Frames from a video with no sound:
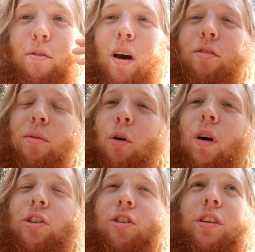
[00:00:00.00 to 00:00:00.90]
if you have some
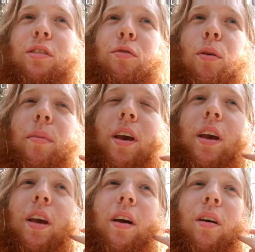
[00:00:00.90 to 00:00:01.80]
questions for
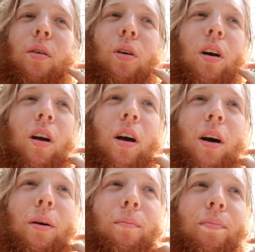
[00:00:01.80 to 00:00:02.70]
me or
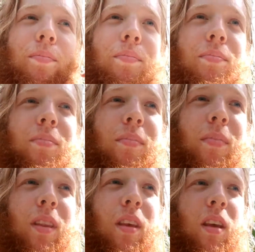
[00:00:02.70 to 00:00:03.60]
um,
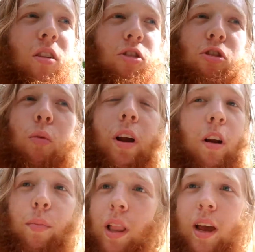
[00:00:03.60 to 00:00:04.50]
just what
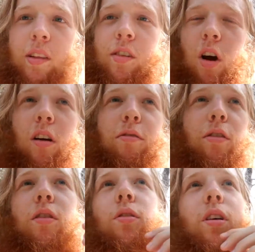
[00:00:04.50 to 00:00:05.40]
your plans are
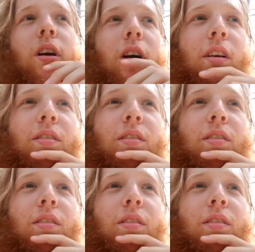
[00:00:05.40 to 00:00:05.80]
for the new year